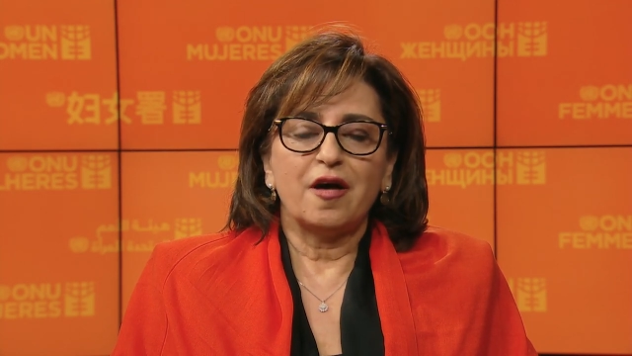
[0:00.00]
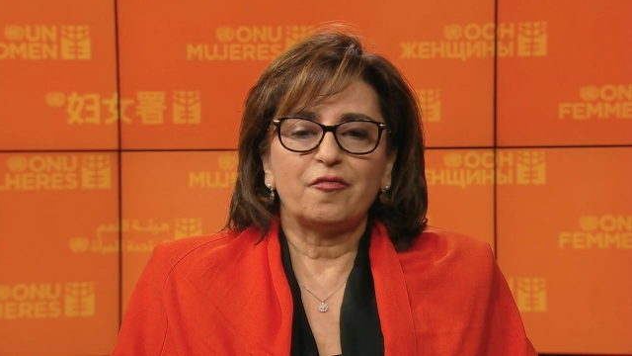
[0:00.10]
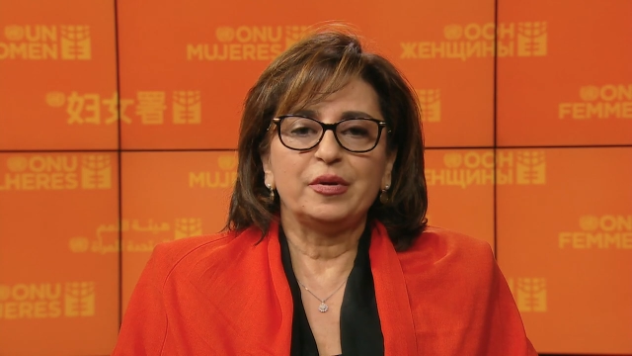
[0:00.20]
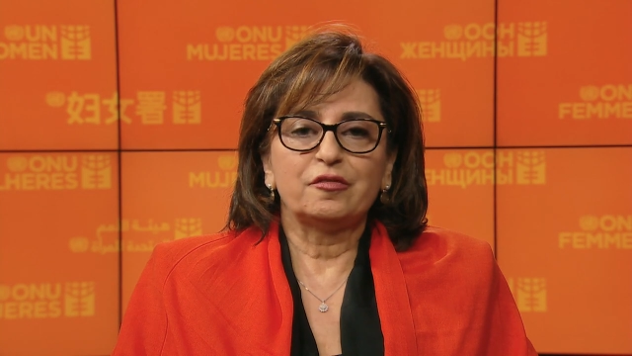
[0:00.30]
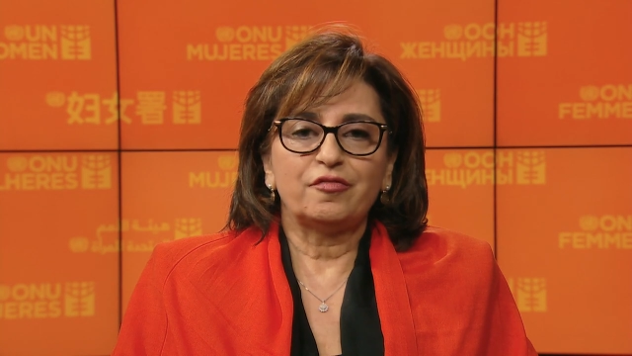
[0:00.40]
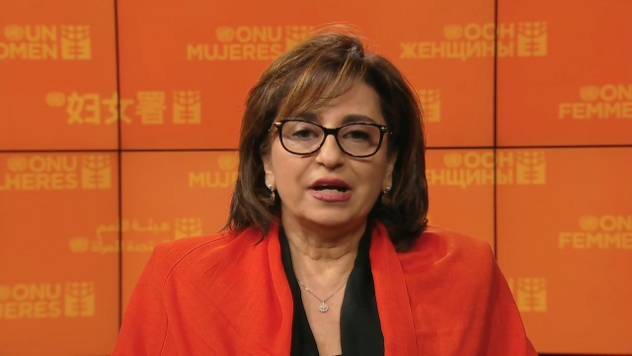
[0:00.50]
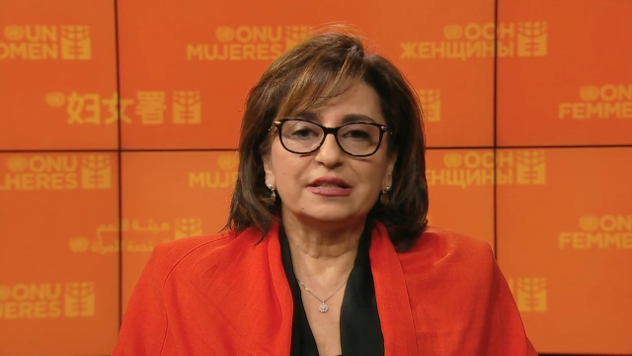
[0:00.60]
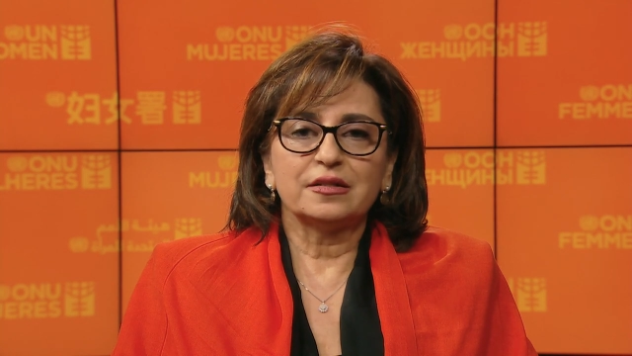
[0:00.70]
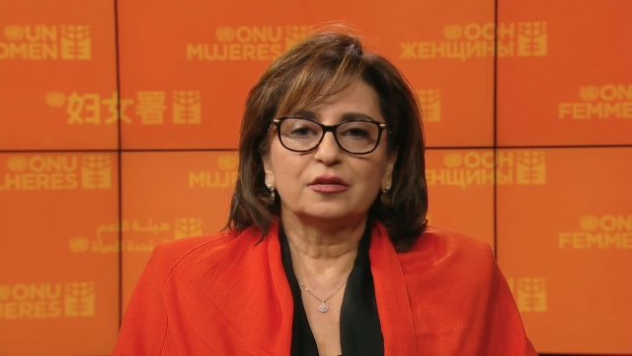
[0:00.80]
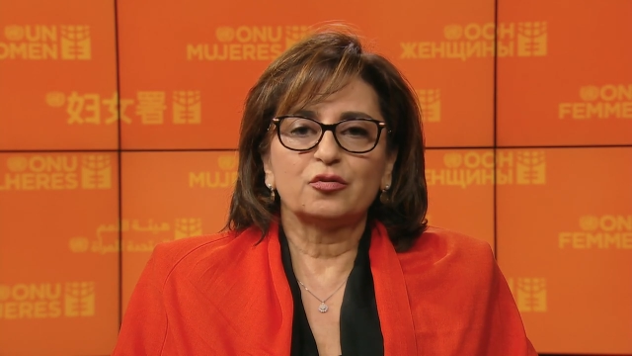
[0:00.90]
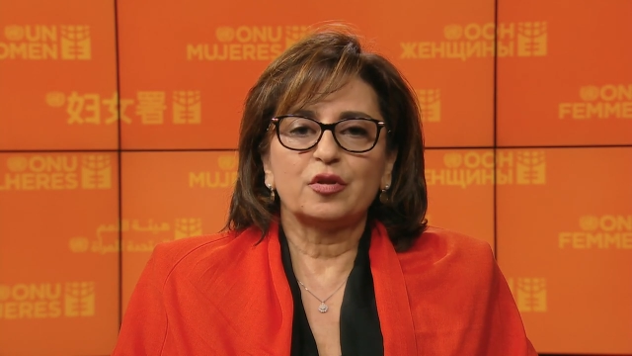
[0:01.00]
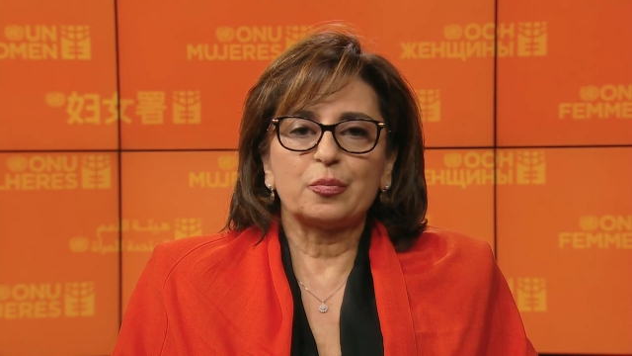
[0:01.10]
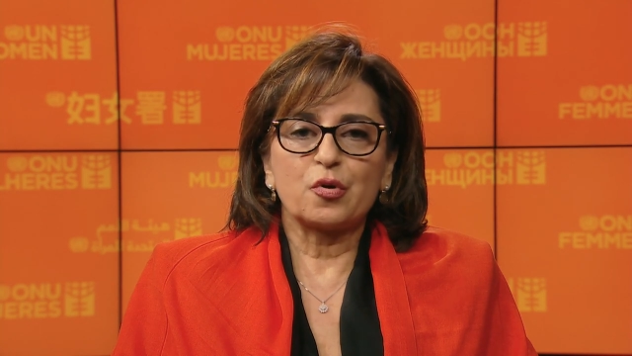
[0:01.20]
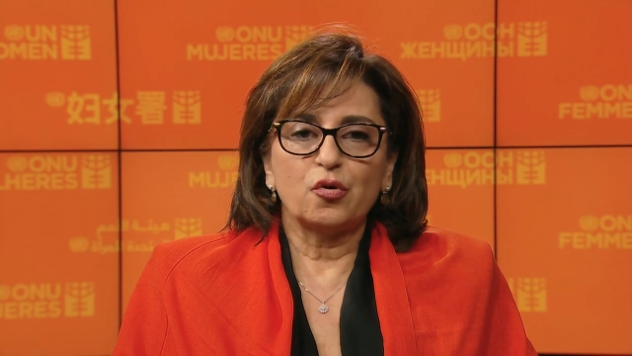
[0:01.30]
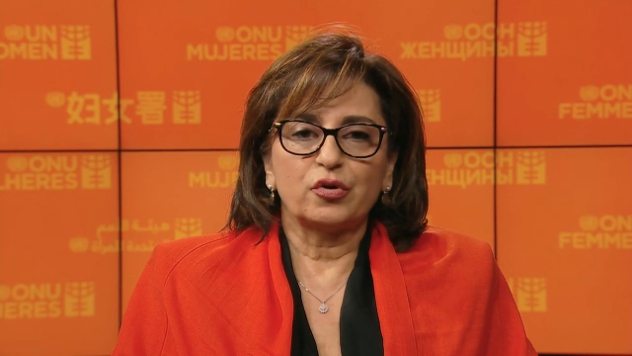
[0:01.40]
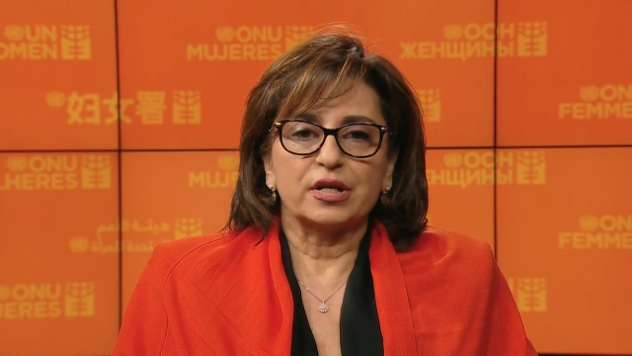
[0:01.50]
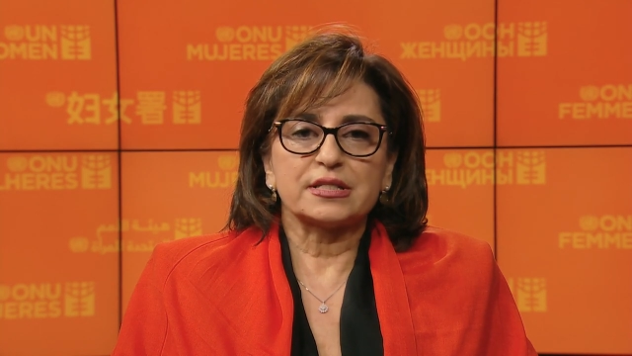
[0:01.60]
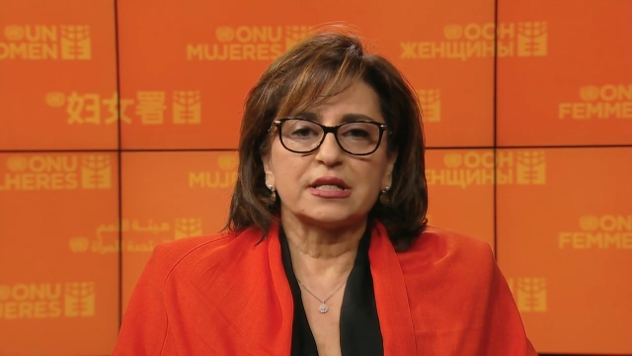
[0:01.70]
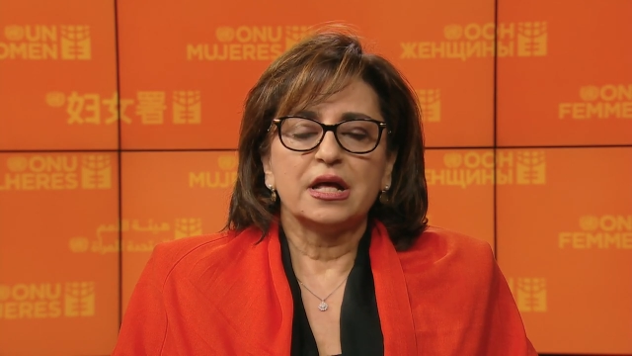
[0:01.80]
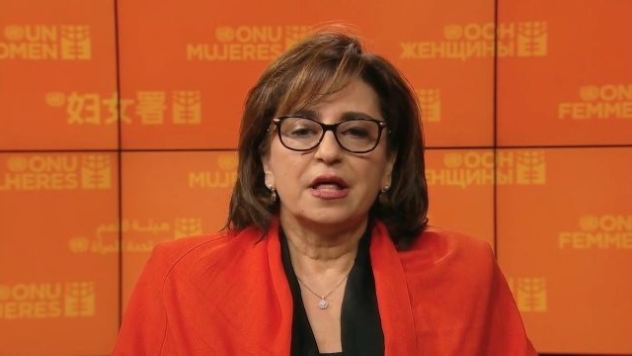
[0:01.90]
have been vital to the
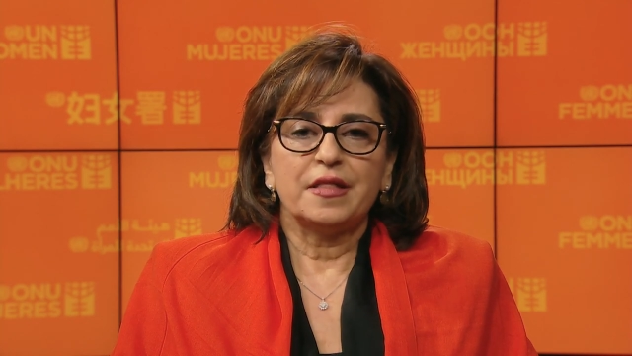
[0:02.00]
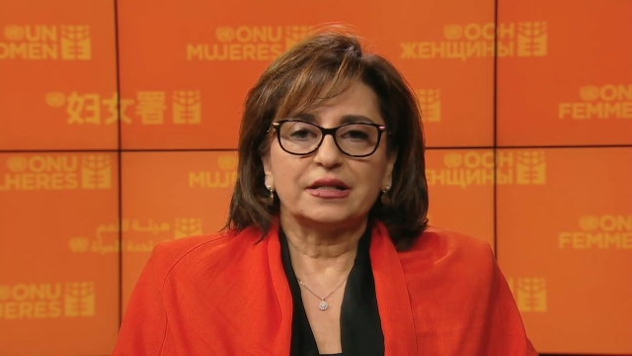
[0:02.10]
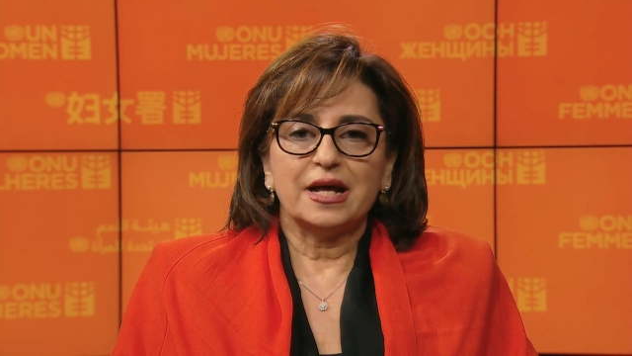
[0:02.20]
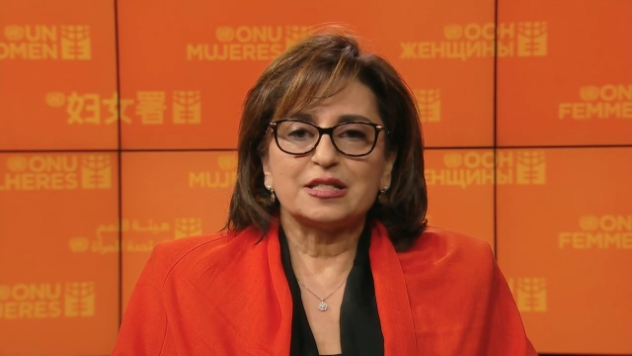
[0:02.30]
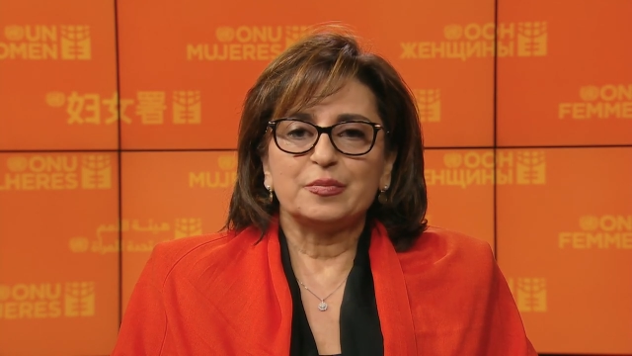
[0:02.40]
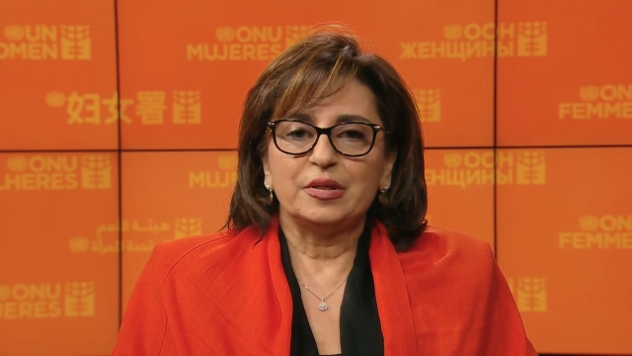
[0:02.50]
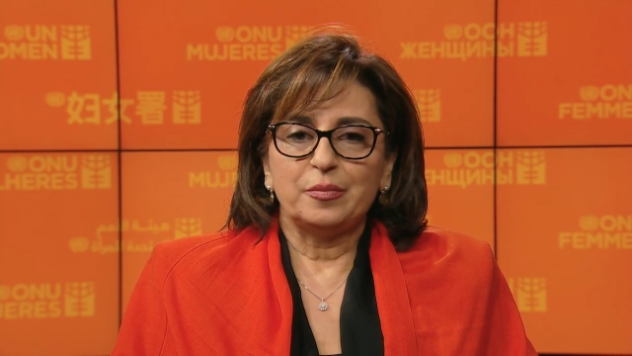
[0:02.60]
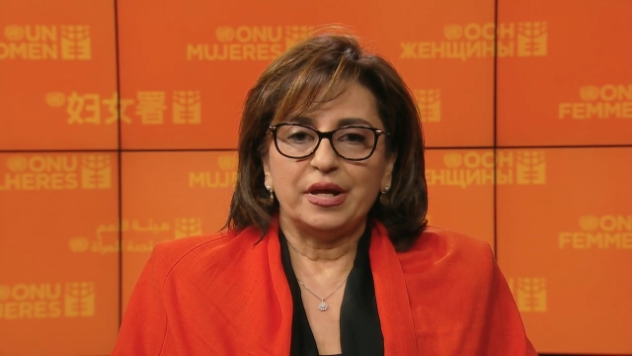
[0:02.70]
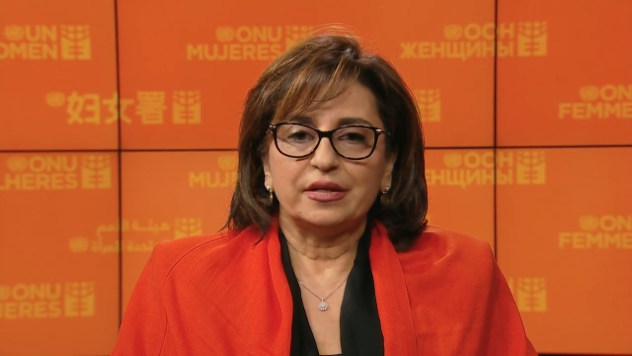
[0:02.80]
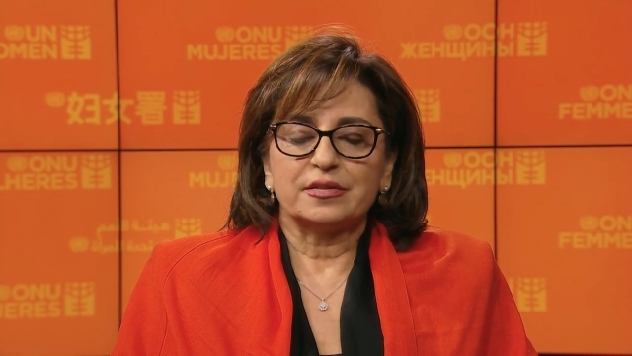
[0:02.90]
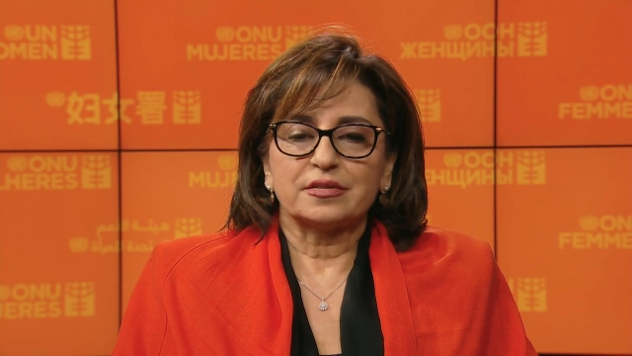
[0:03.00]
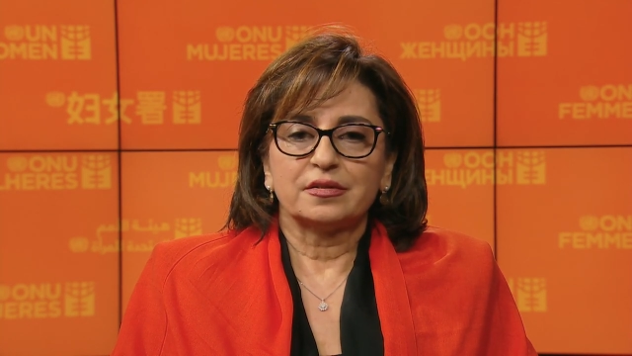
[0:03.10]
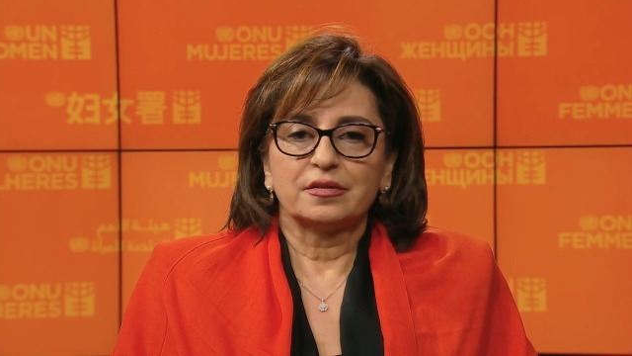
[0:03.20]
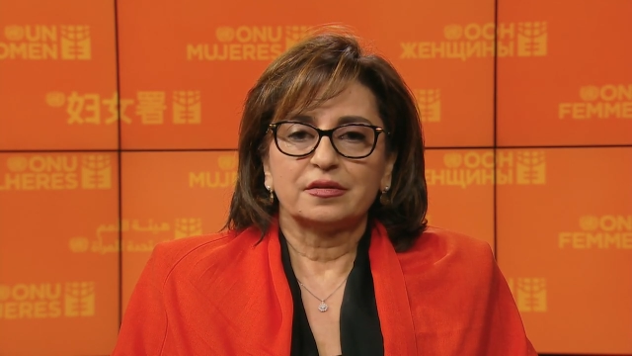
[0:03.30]
progress that has been made.